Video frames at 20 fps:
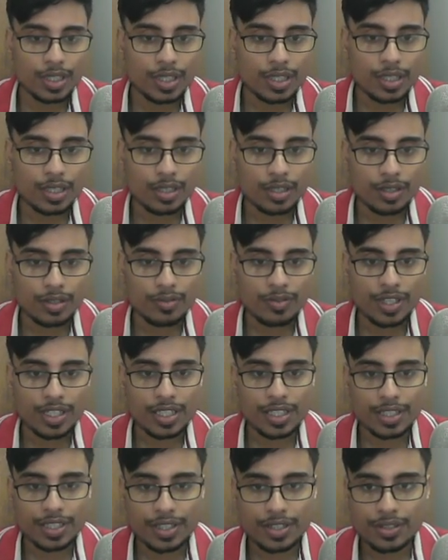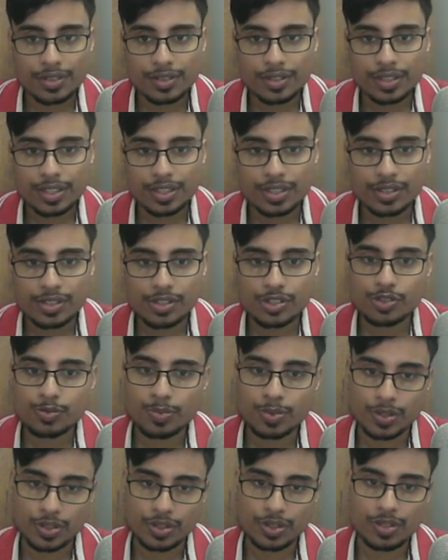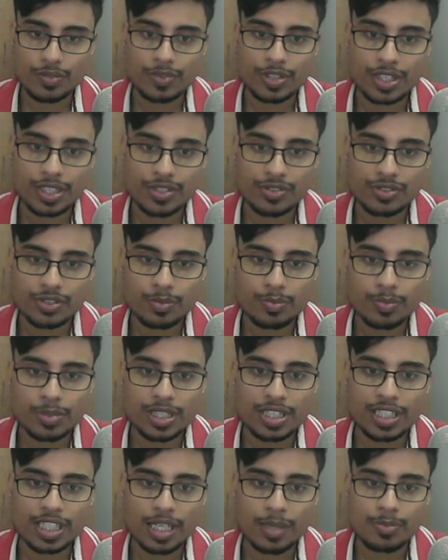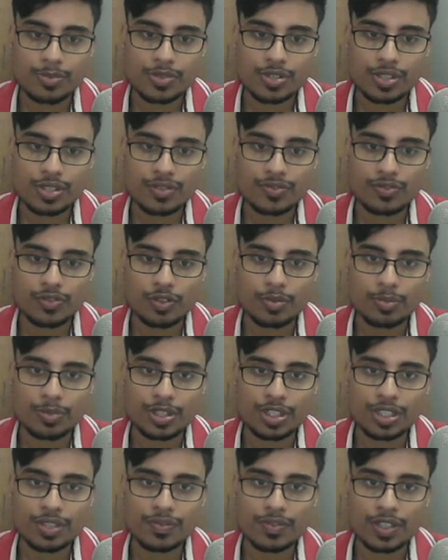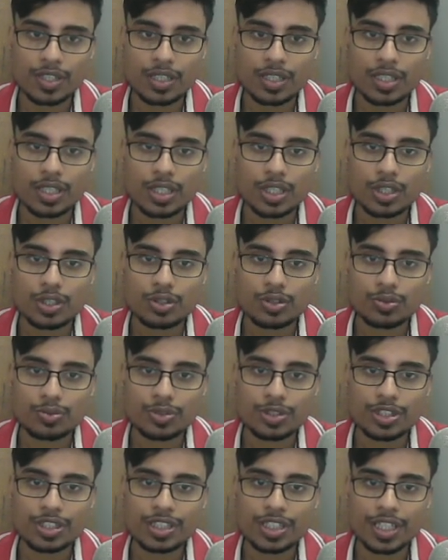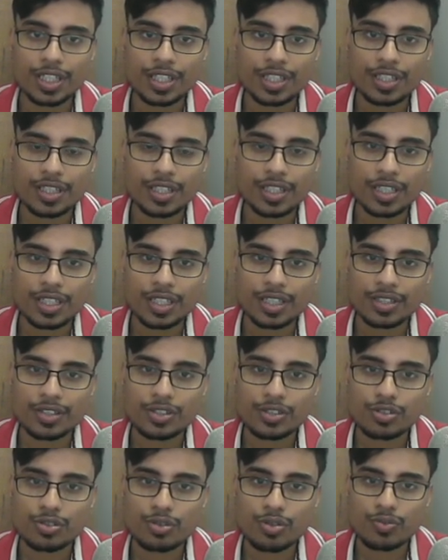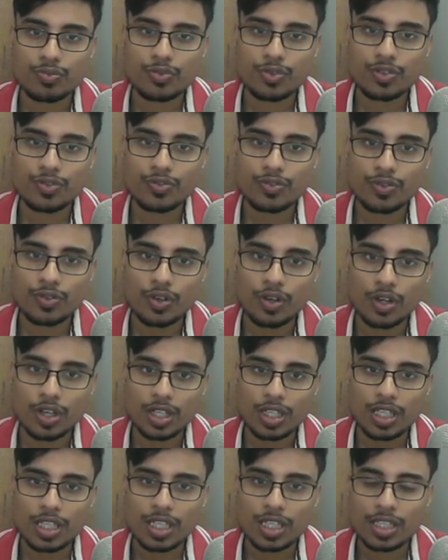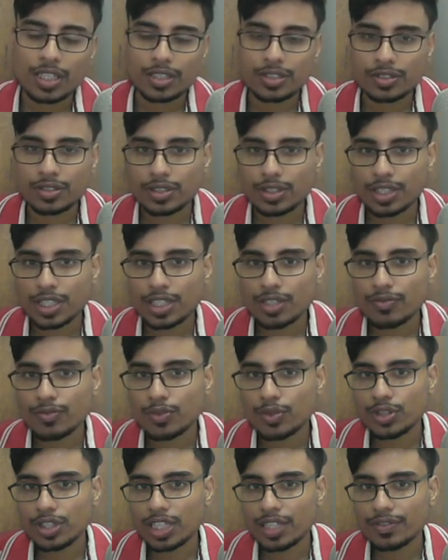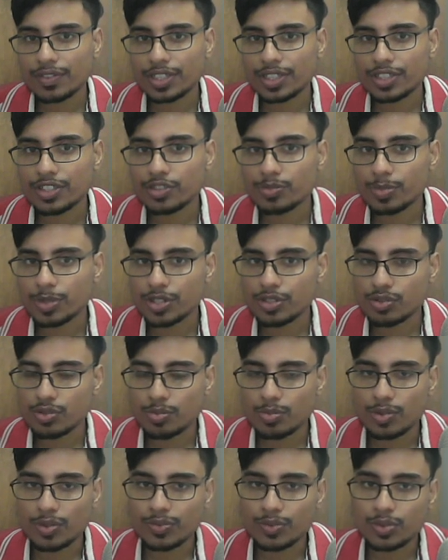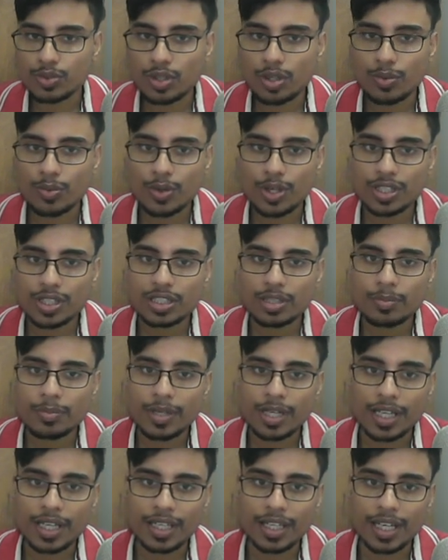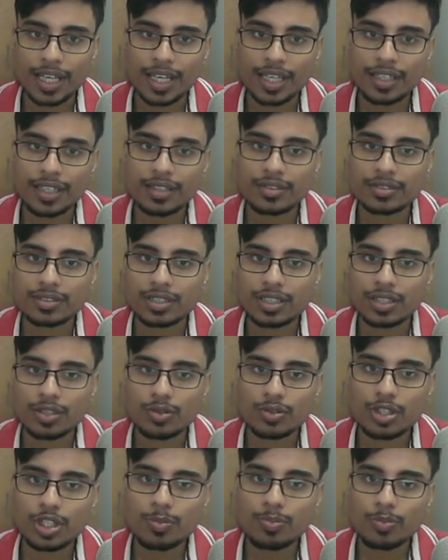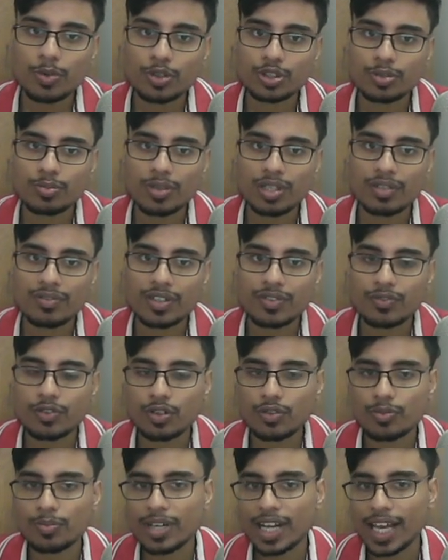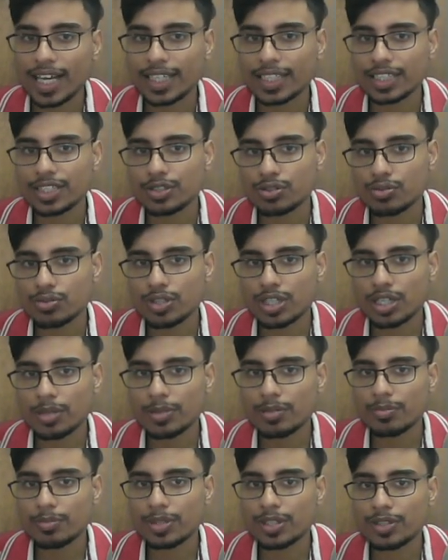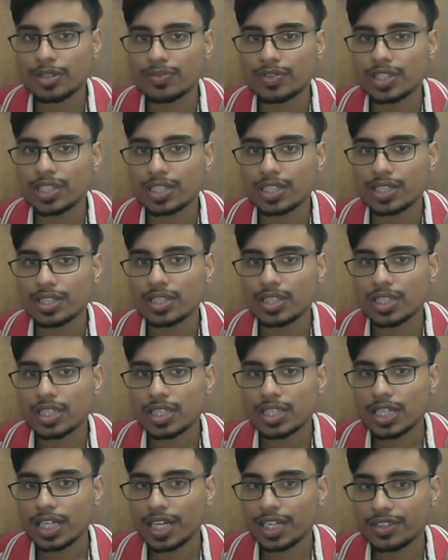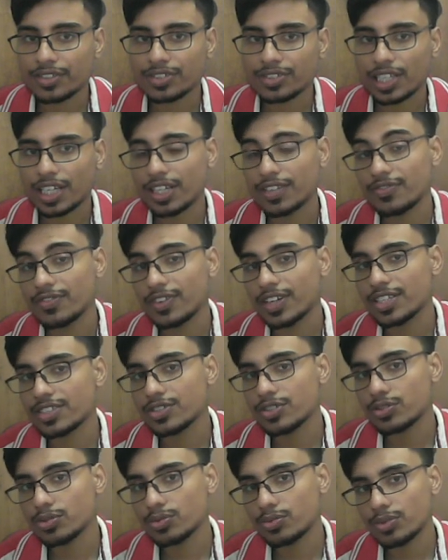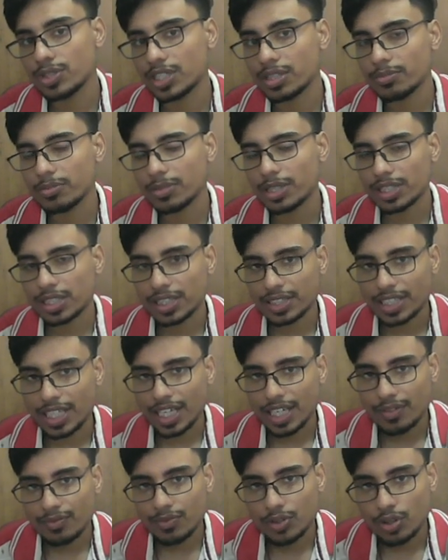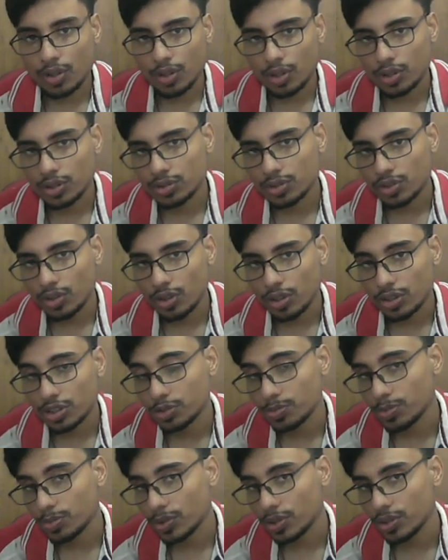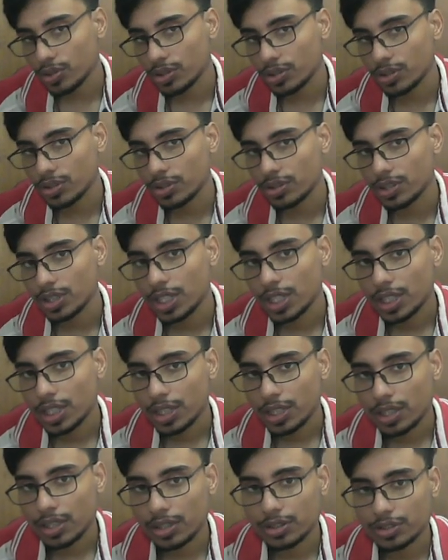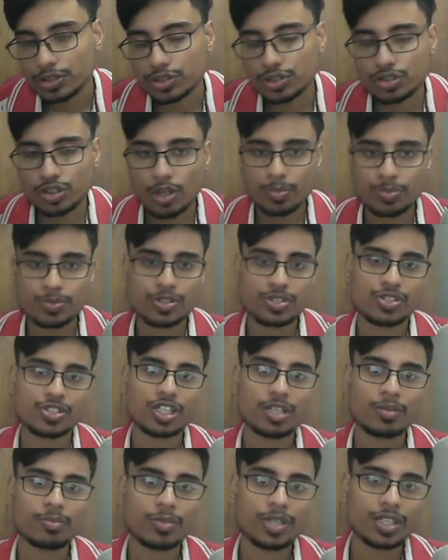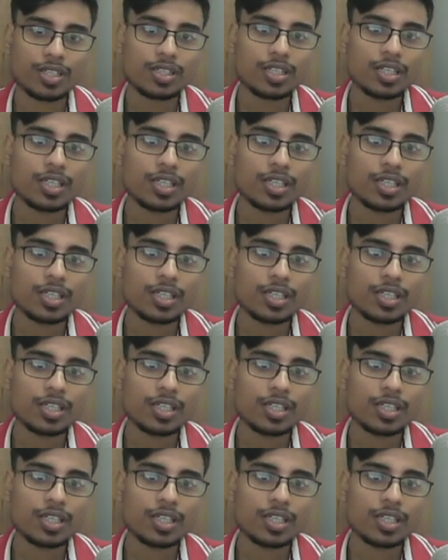While here in this puzzle we can simply capture from d1 to d8, and this rook will fall. The king won't have any space to move. To avoid the back rank, the only possible way for black is to come in between and sacrifice his queen, but that would also not stop the checkmate,